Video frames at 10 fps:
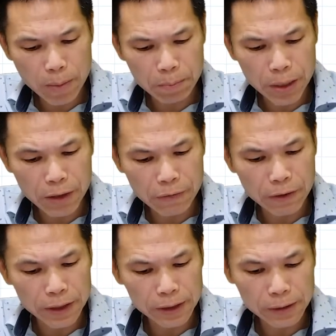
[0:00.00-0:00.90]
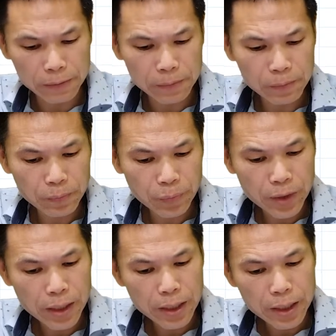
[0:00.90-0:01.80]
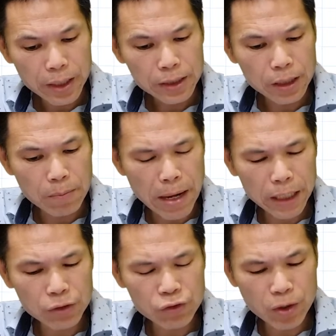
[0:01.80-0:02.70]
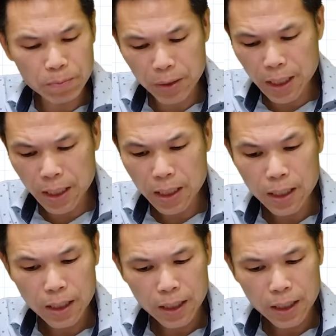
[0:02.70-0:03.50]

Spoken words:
of P first. So magnitude of P